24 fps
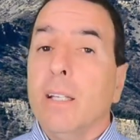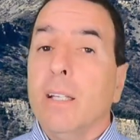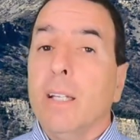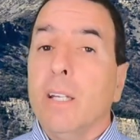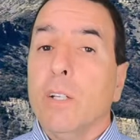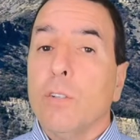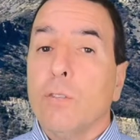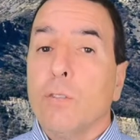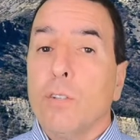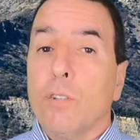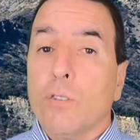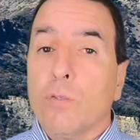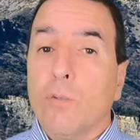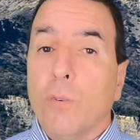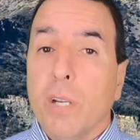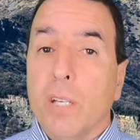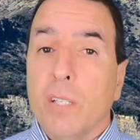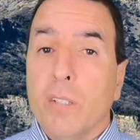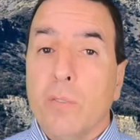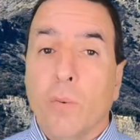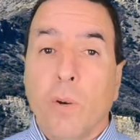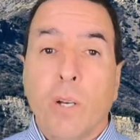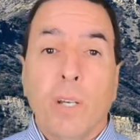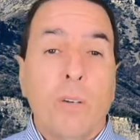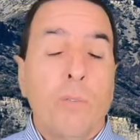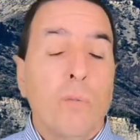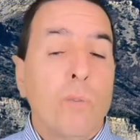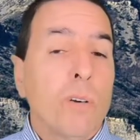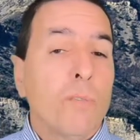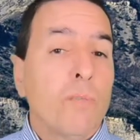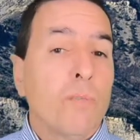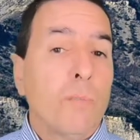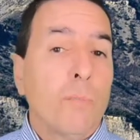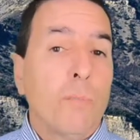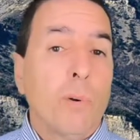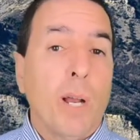interest rates were anywhere
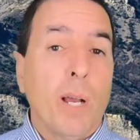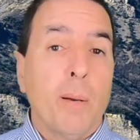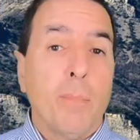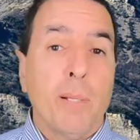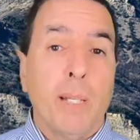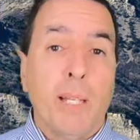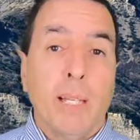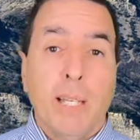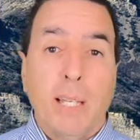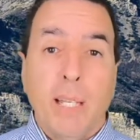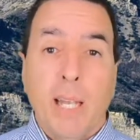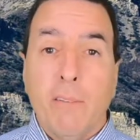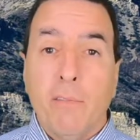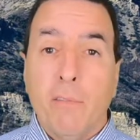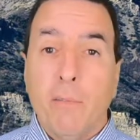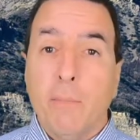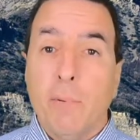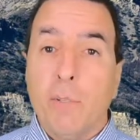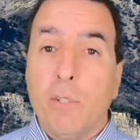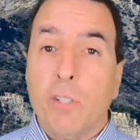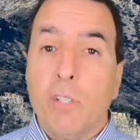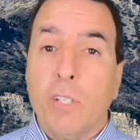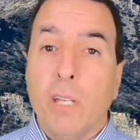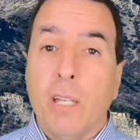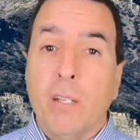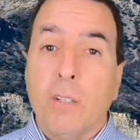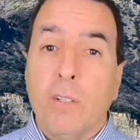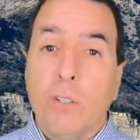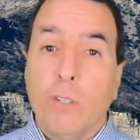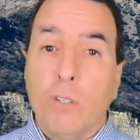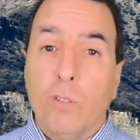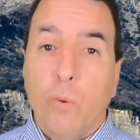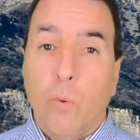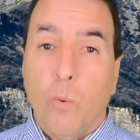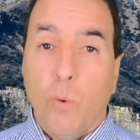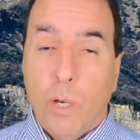from probably eleven percent to
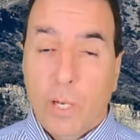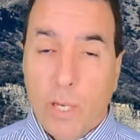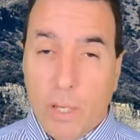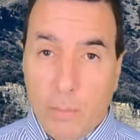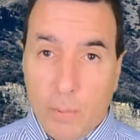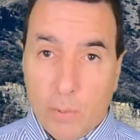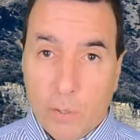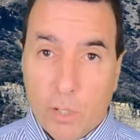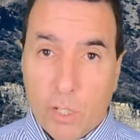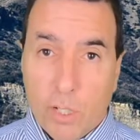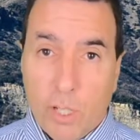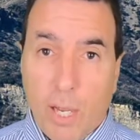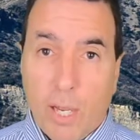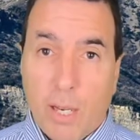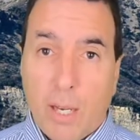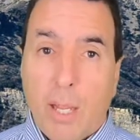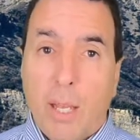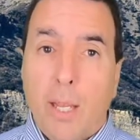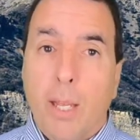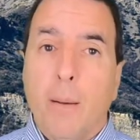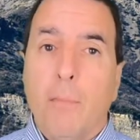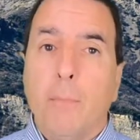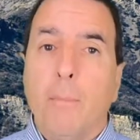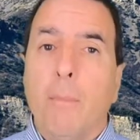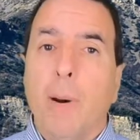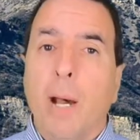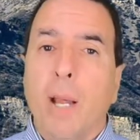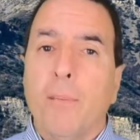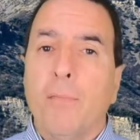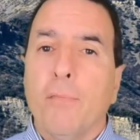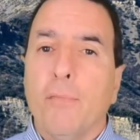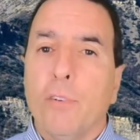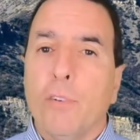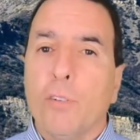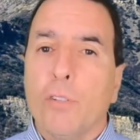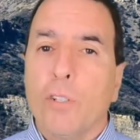twenty percent. My
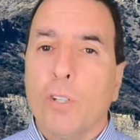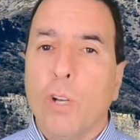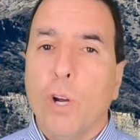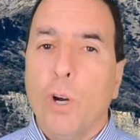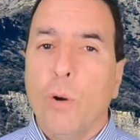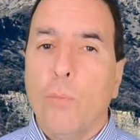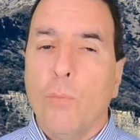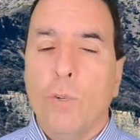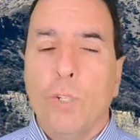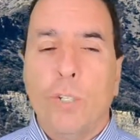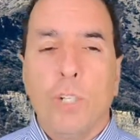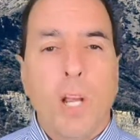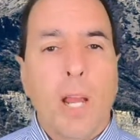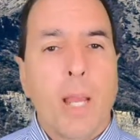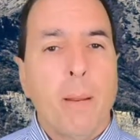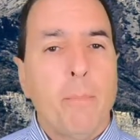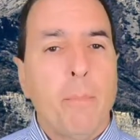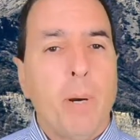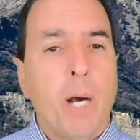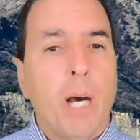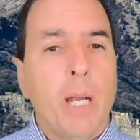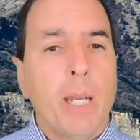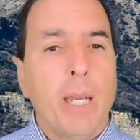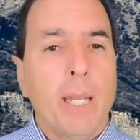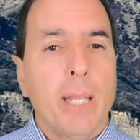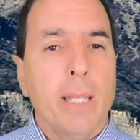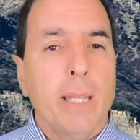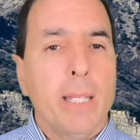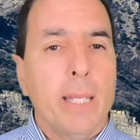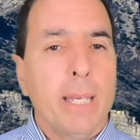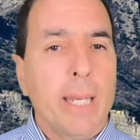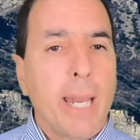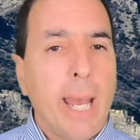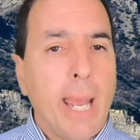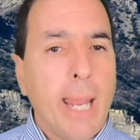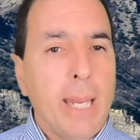first home, which I bought in the
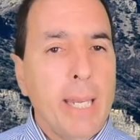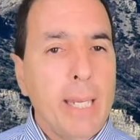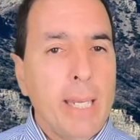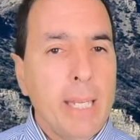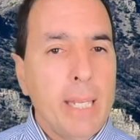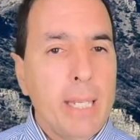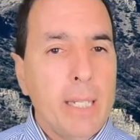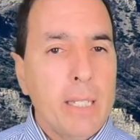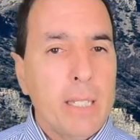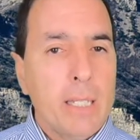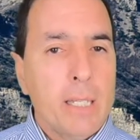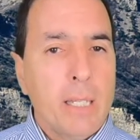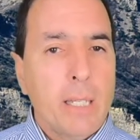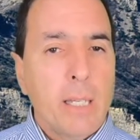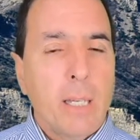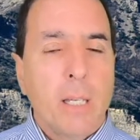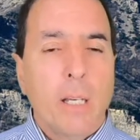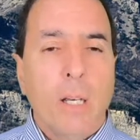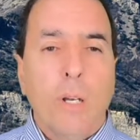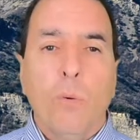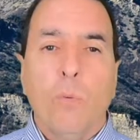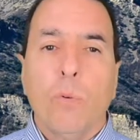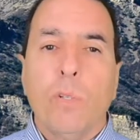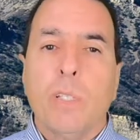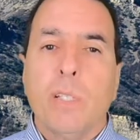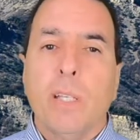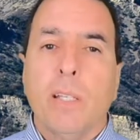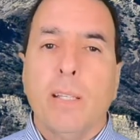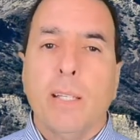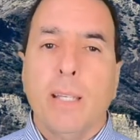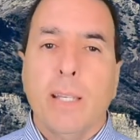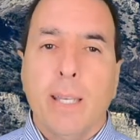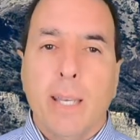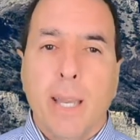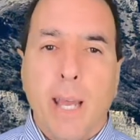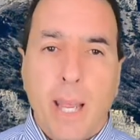nineties, was in
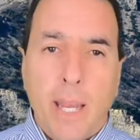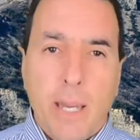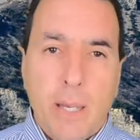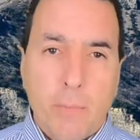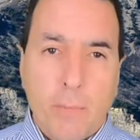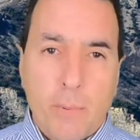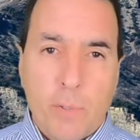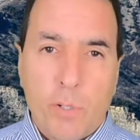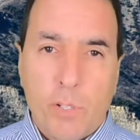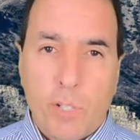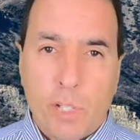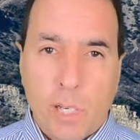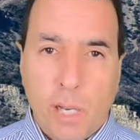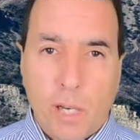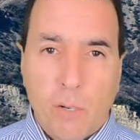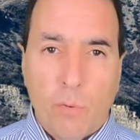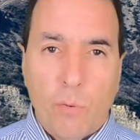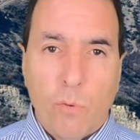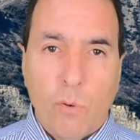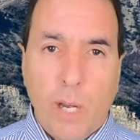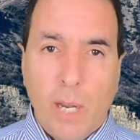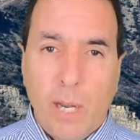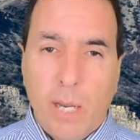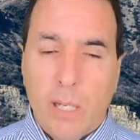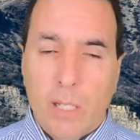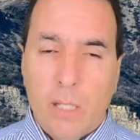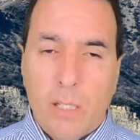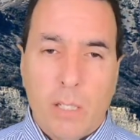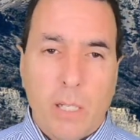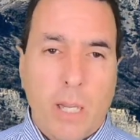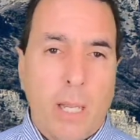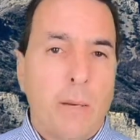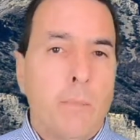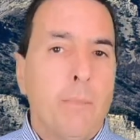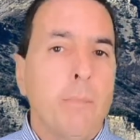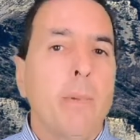the nine percent range.
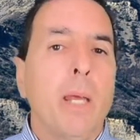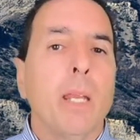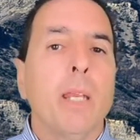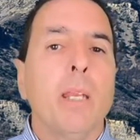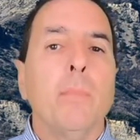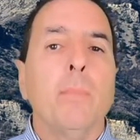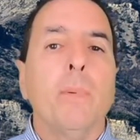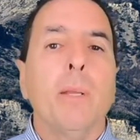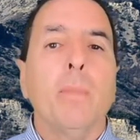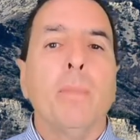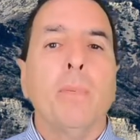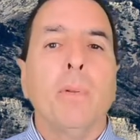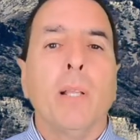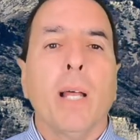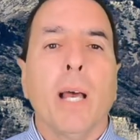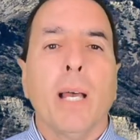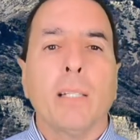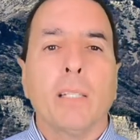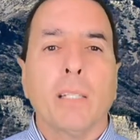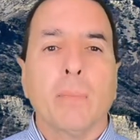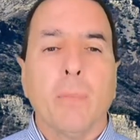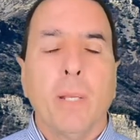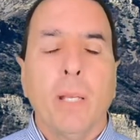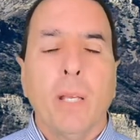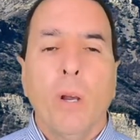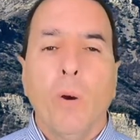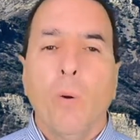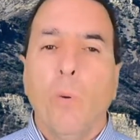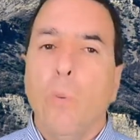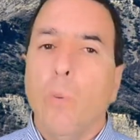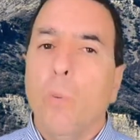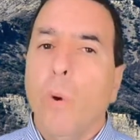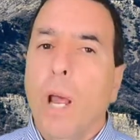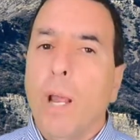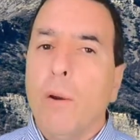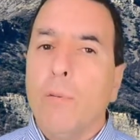And many people ask me,
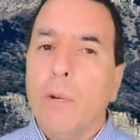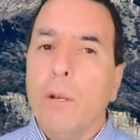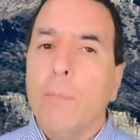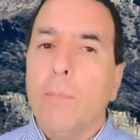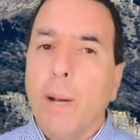why would I